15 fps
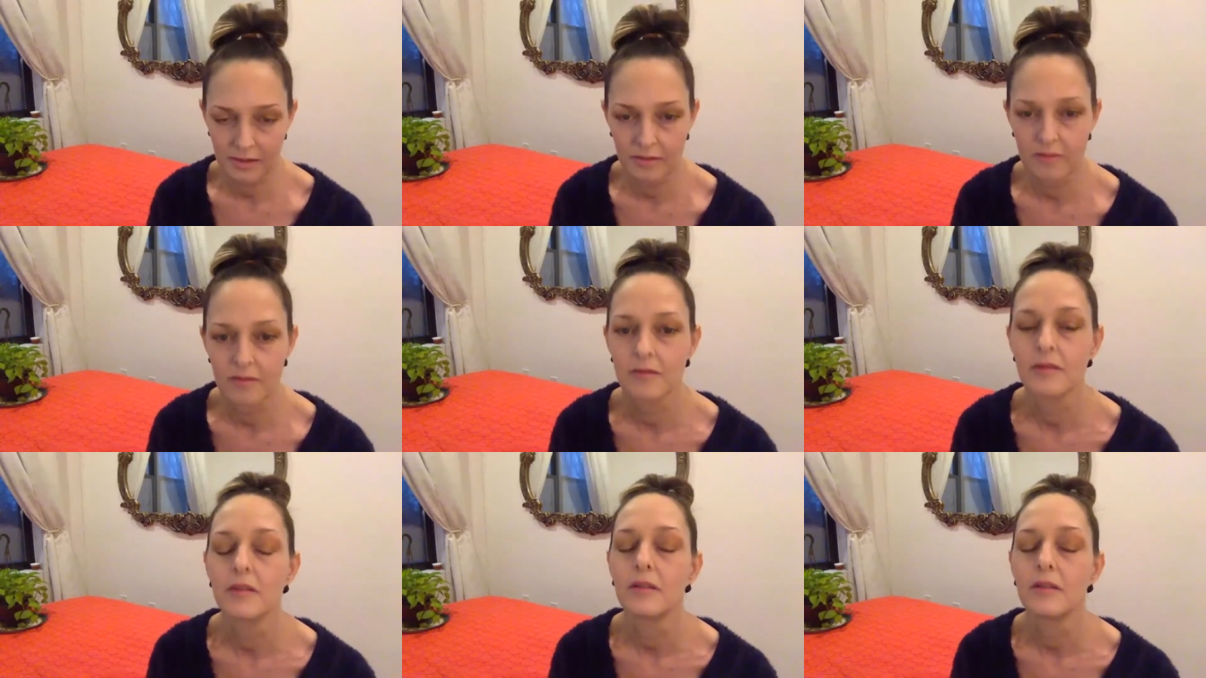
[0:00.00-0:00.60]

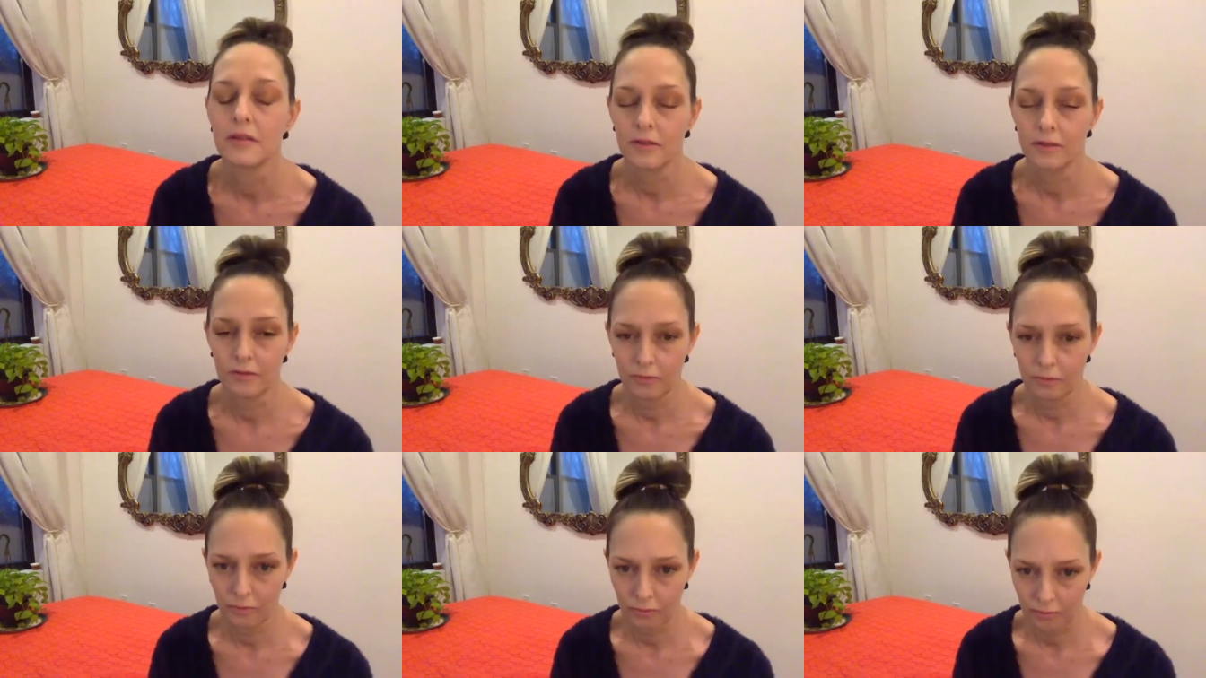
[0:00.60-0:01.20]
Just by
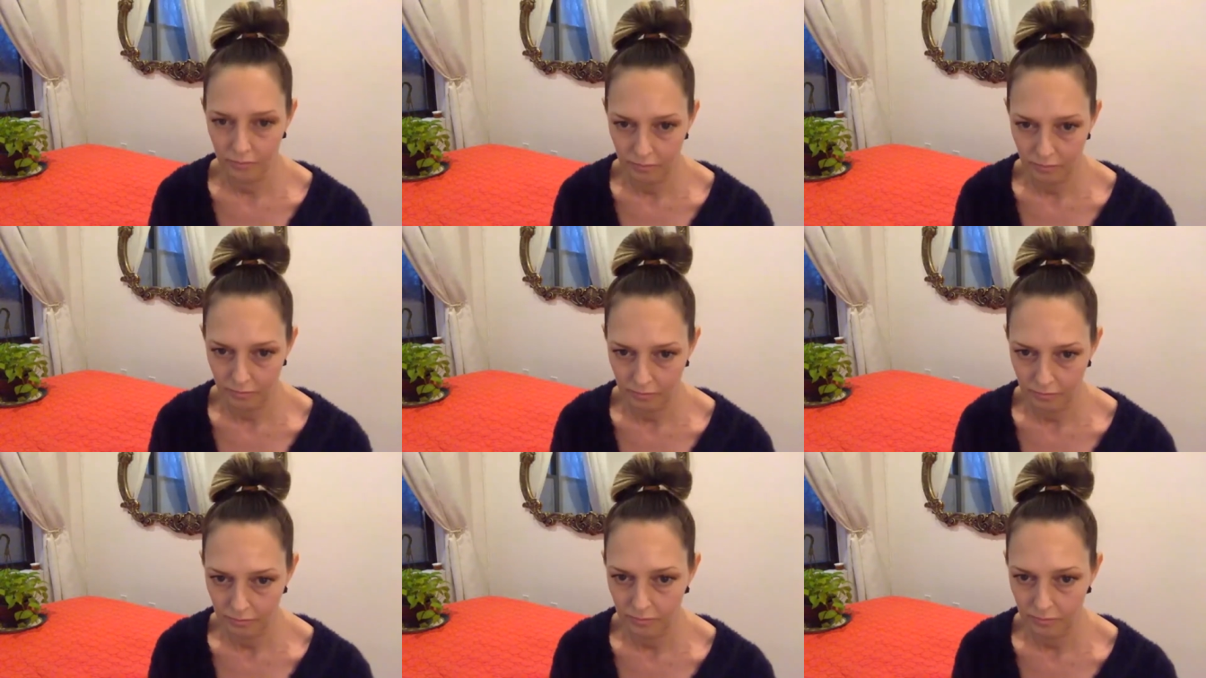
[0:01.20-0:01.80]
touching the same
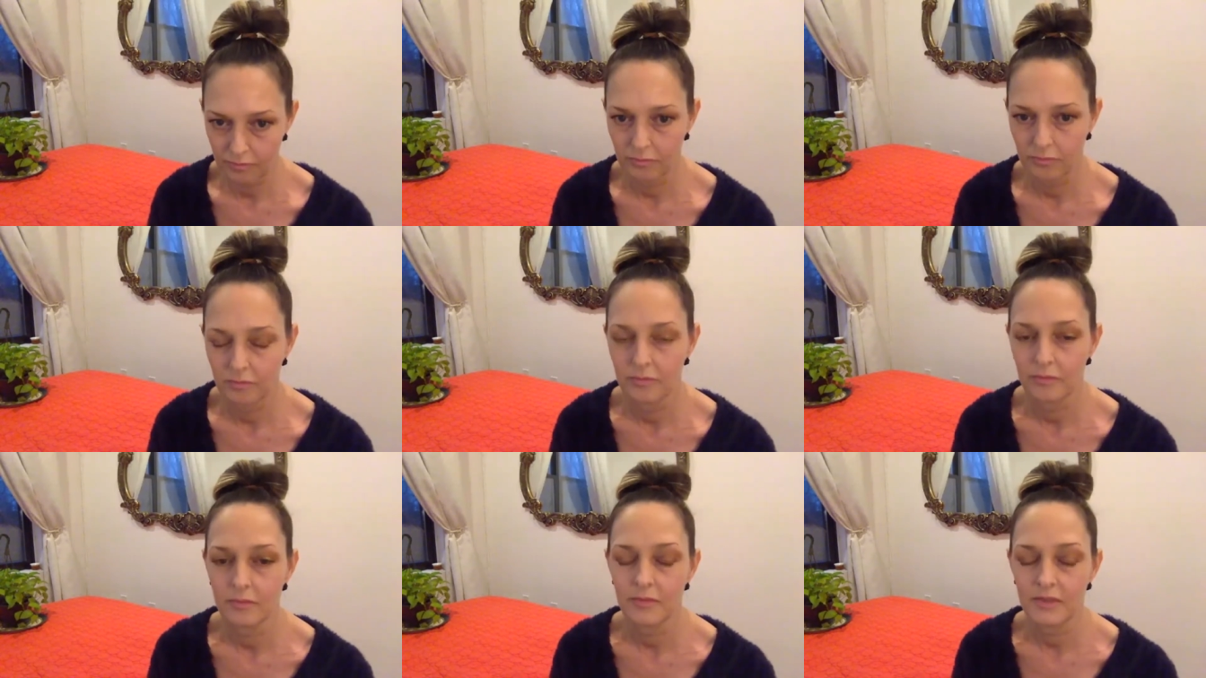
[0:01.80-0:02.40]
things
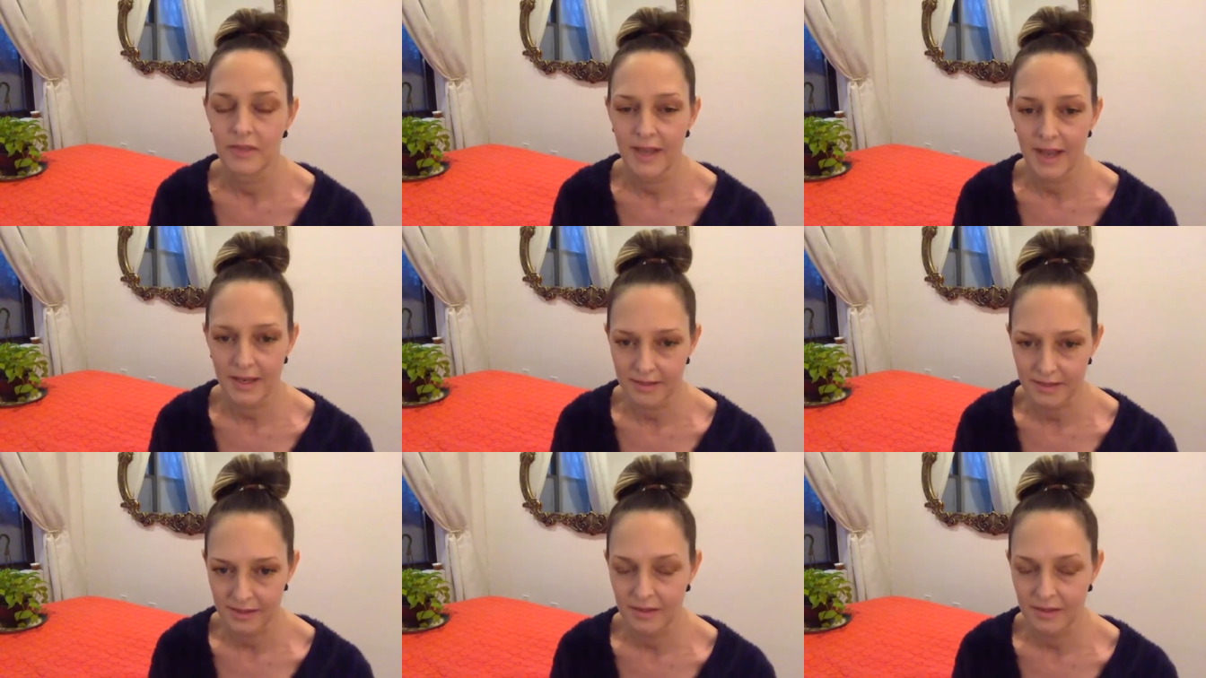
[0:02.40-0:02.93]
and being in the same